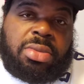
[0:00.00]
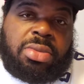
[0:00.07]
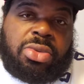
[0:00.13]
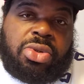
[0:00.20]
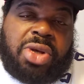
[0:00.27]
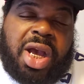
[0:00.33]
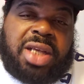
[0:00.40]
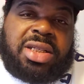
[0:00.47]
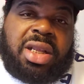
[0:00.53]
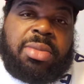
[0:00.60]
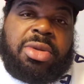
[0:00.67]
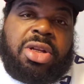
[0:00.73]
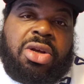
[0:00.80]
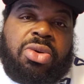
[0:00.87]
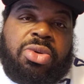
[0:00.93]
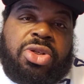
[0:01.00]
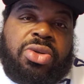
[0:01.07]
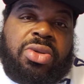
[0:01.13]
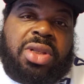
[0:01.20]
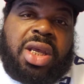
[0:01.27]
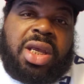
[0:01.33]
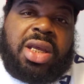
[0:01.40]
You guys let me know what
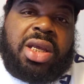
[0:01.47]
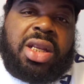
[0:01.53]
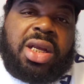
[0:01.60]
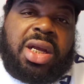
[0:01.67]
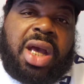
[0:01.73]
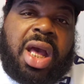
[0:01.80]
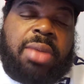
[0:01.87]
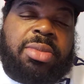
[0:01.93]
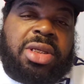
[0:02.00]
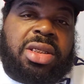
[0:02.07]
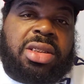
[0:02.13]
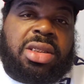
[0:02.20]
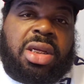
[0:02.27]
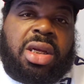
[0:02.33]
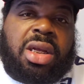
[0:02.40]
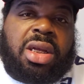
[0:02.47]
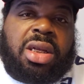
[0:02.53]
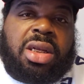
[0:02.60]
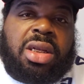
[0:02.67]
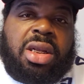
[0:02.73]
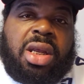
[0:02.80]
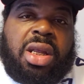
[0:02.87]
you think in the comments.
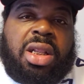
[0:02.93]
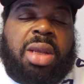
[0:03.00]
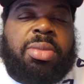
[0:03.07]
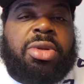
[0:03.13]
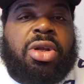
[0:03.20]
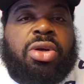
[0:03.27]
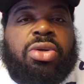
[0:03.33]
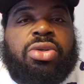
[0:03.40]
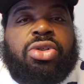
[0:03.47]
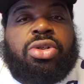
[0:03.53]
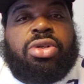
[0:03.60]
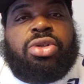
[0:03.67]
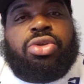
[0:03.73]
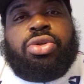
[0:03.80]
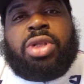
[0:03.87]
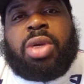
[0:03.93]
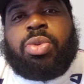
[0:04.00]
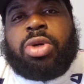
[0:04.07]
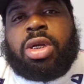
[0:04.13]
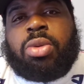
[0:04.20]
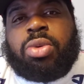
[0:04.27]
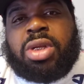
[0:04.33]
Let me know, do you think
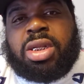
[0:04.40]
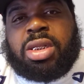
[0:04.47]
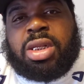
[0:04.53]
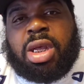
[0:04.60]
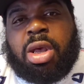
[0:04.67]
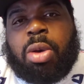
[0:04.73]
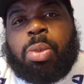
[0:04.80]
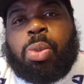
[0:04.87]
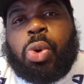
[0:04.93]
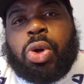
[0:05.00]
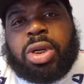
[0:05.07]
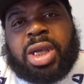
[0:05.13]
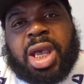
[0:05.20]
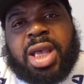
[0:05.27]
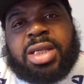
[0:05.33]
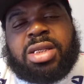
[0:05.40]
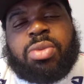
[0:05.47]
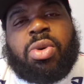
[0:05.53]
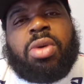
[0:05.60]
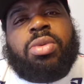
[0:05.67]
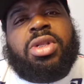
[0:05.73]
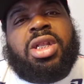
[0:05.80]
we're going to win more games than
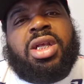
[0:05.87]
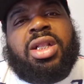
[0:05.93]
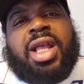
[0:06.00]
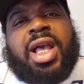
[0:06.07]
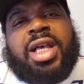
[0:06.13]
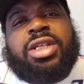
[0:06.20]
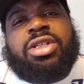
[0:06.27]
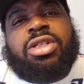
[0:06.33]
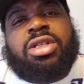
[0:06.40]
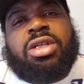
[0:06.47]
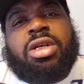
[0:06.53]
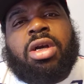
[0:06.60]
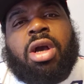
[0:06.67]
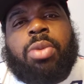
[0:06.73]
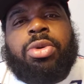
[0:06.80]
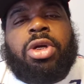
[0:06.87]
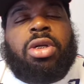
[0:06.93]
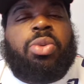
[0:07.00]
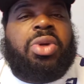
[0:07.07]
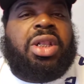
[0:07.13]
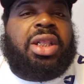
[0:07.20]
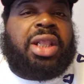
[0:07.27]
what we did last year? Are we going
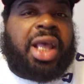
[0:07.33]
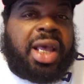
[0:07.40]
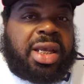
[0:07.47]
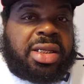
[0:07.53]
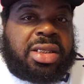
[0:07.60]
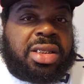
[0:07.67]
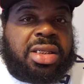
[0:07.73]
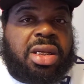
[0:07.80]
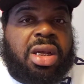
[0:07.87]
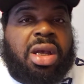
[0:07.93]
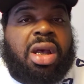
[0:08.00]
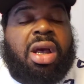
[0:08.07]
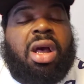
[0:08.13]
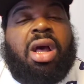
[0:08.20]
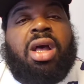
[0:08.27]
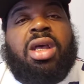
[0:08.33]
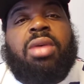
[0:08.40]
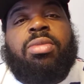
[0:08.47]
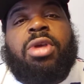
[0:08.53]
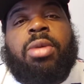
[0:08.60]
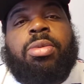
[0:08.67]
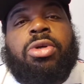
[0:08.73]
to win less? Hit
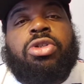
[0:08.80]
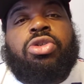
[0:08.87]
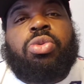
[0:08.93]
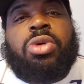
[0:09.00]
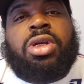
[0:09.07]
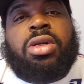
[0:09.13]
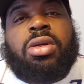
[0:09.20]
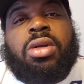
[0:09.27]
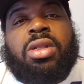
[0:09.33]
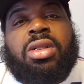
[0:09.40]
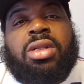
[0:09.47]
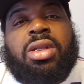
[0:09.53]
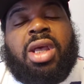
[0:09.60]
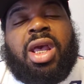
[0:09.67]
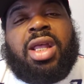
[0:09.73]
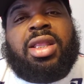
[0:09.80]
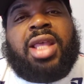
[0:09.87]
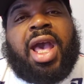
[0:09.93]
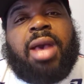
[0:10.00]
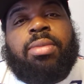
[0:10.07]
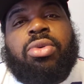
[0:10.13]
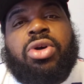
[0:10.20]
me up on Twitter at
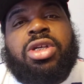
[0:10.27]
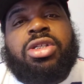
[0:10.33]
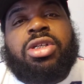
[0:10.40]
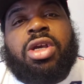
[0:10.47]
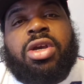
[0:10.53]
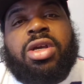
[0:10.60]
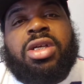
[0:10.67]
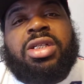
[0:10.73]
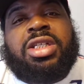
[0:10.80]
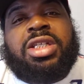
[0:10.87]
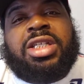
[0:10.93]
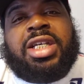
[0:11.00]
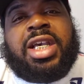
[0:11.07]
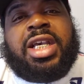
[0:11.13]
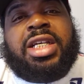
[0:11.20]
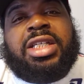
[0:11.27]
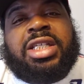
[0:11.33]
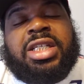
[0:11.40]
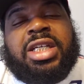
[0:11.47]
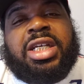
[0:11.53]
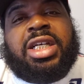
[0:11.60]
thatboyscurry, THAT.